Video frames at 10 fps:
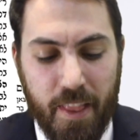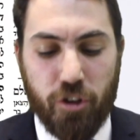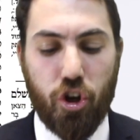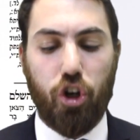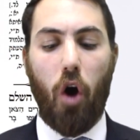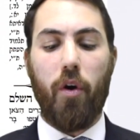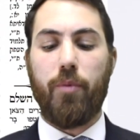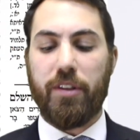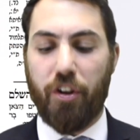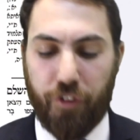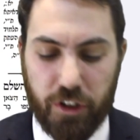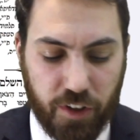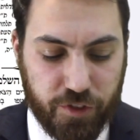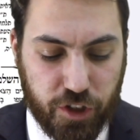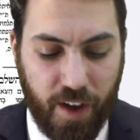You're going with the first
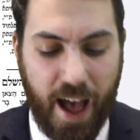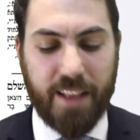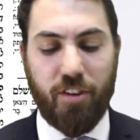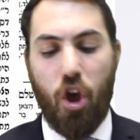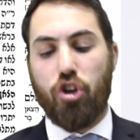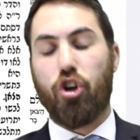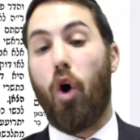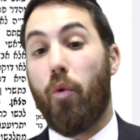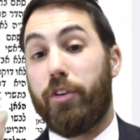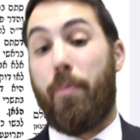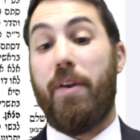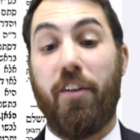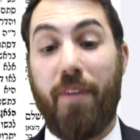of Shvat, you're going with the pin of